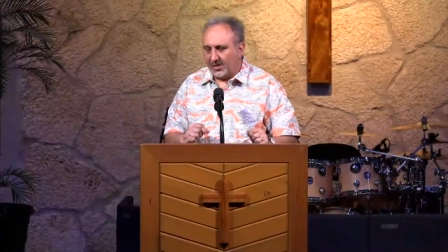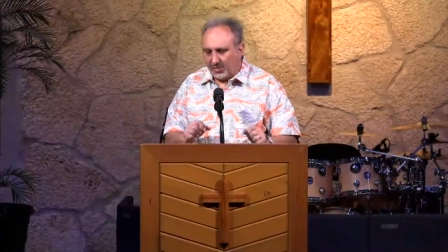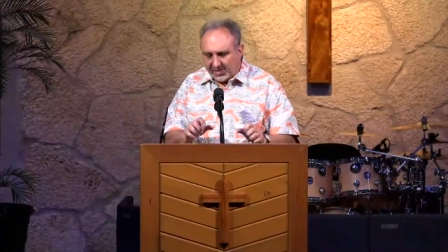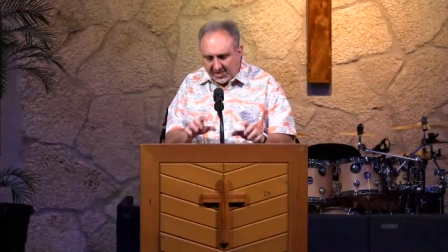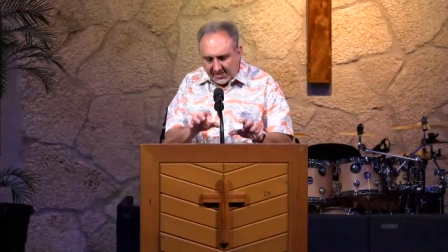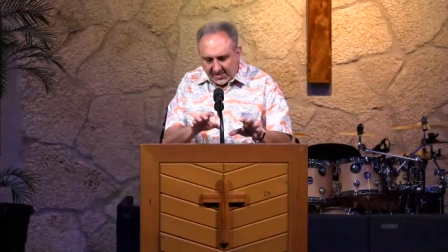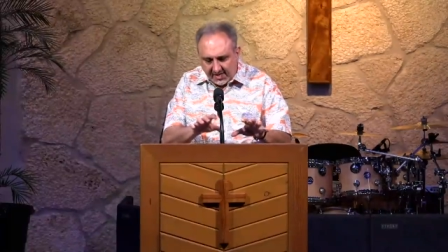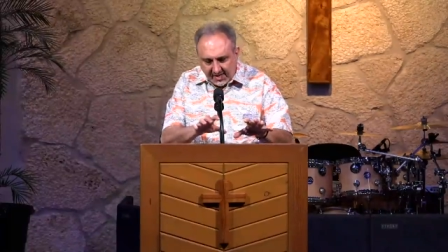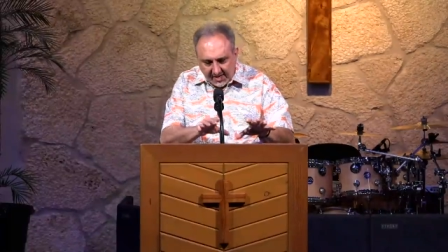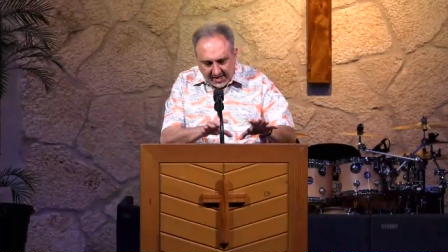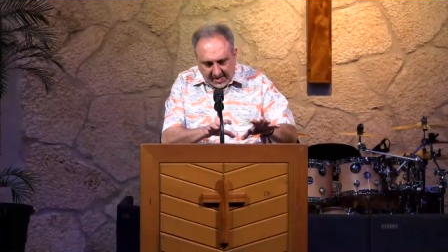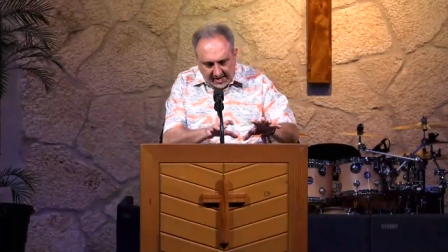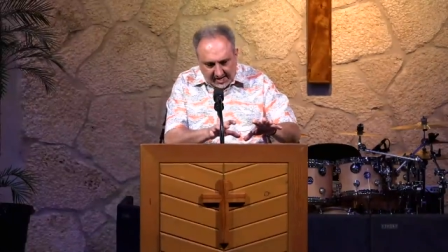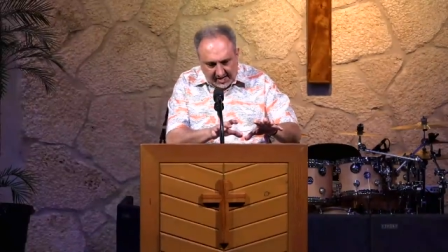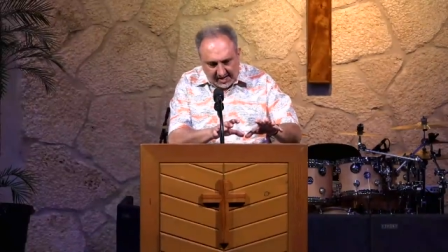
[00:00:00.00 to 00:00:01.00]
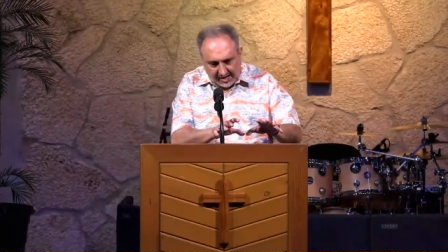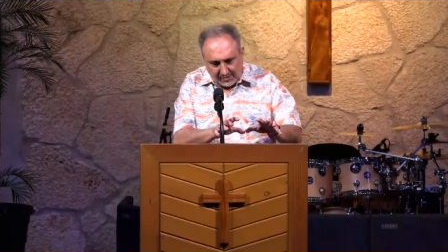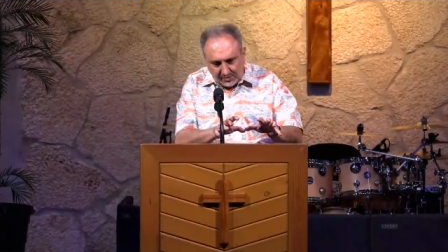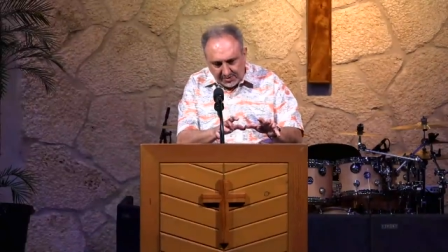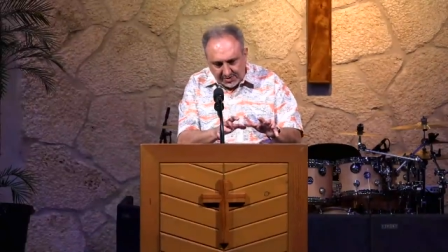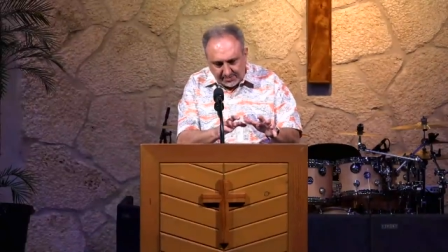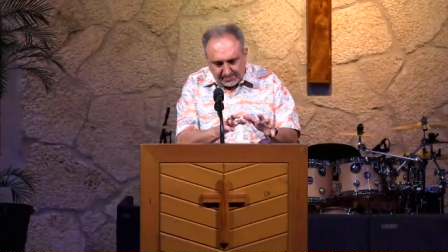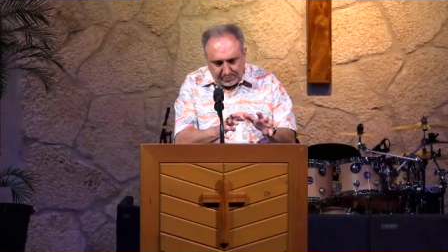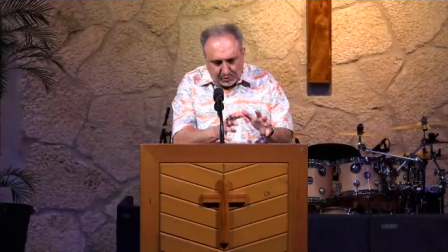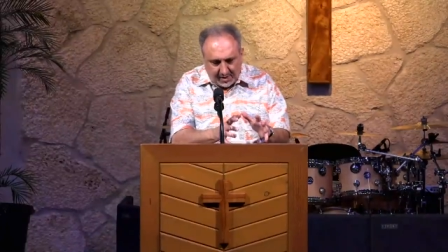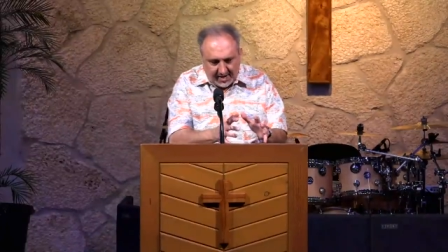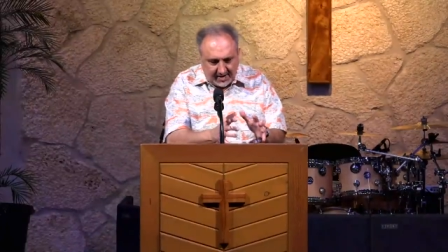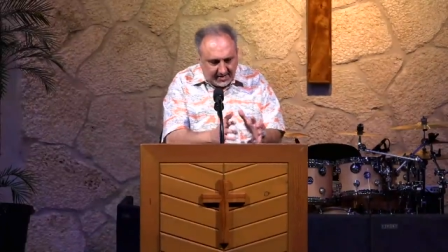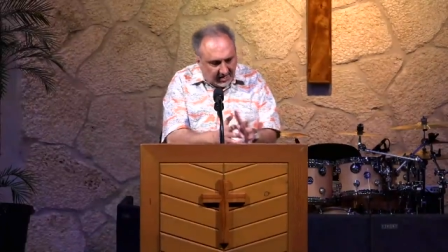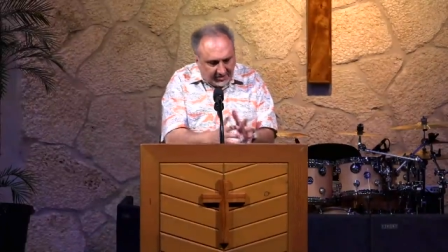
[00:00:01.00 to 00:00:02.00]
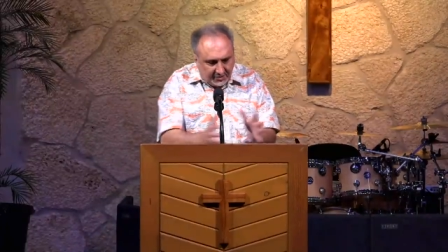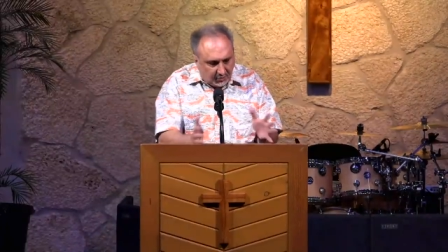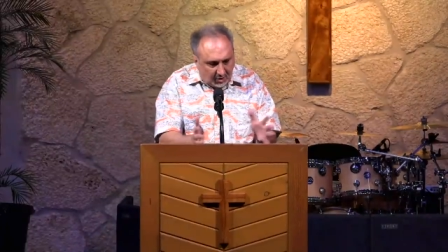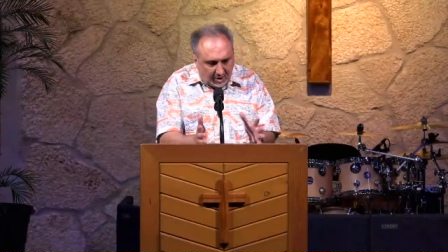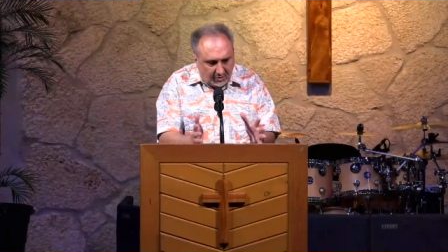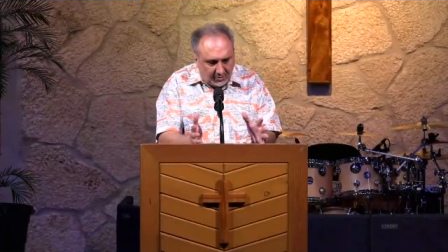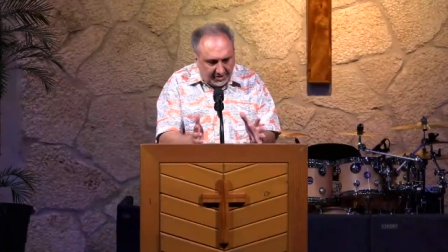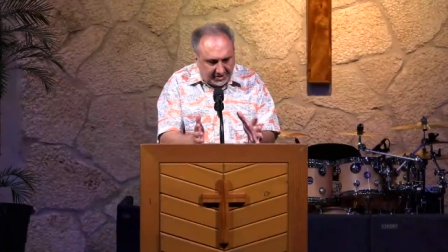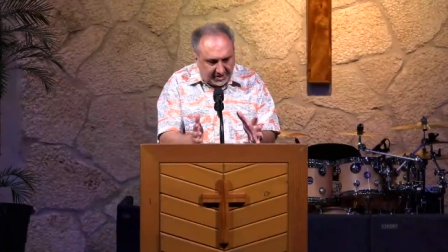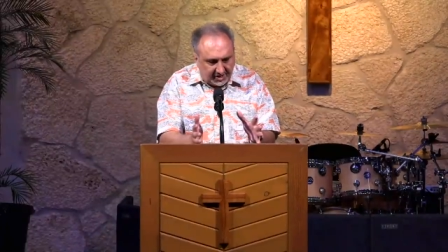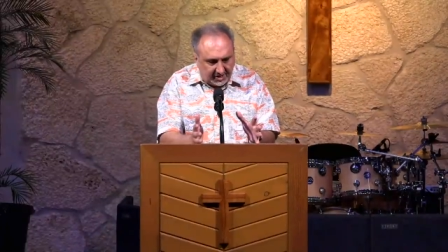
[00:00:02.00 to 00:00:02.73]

I wasn't, I was praying, nothing wrong